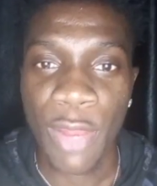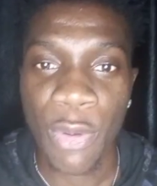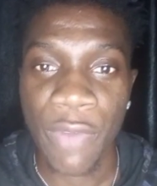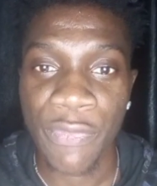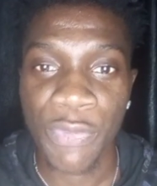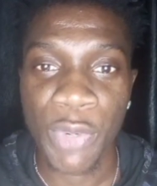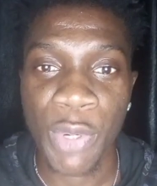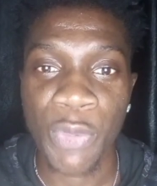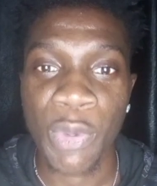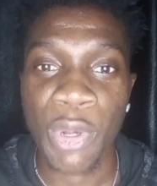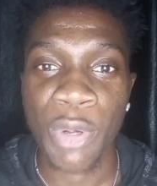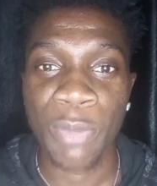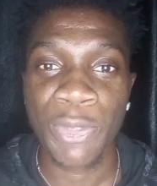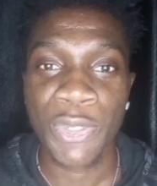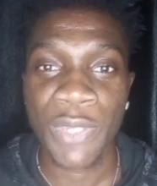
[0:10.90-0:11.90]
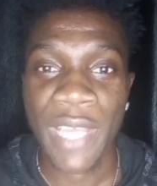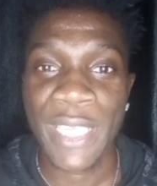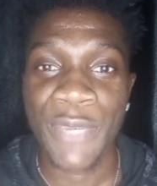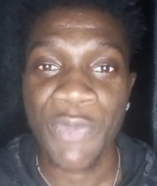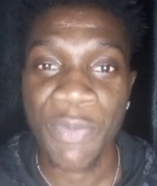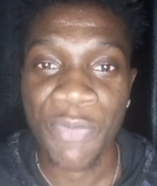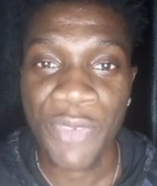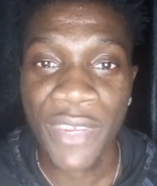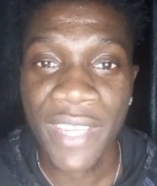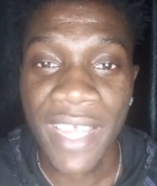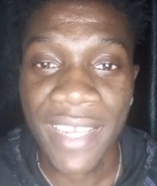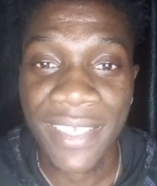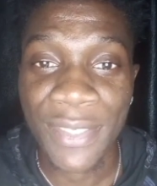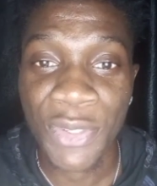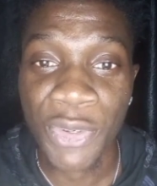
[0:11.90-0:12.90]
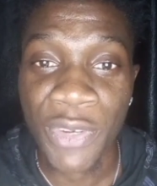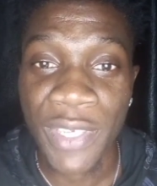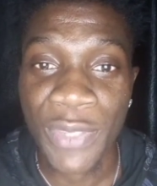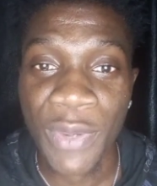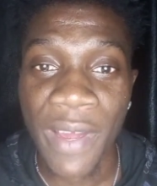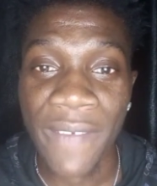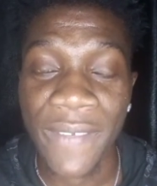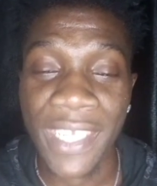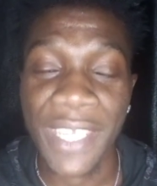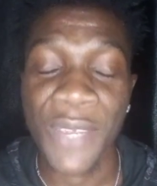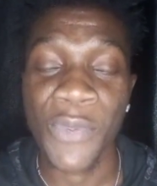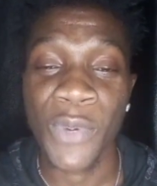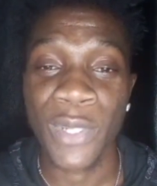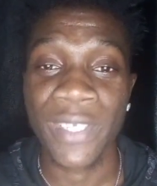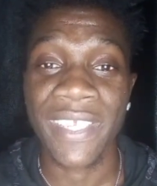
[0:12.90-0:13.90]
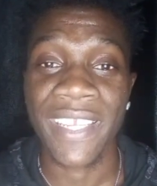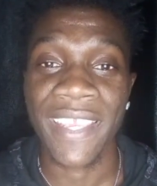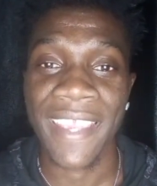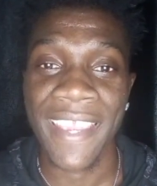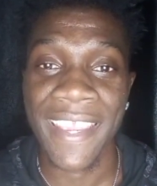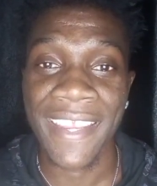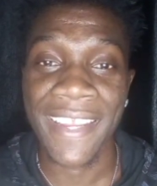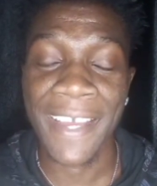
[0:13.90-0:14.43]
Hello everyone, welcome to United We Breathe, and it's so great to have you again once again.